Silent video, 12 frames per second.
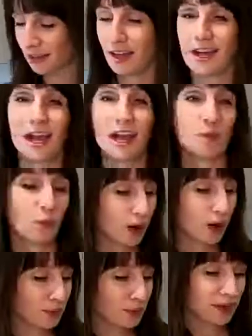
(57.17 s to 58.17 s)
and
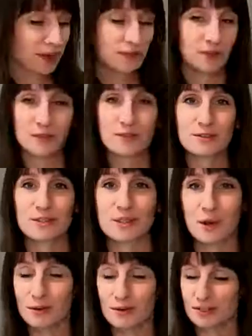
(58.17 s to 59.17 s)
while we wait for those to
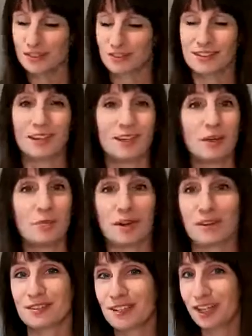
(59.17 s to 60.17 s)
toast, I'll tell you about
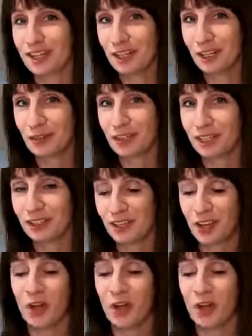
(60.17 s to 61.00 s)
our second ingredient,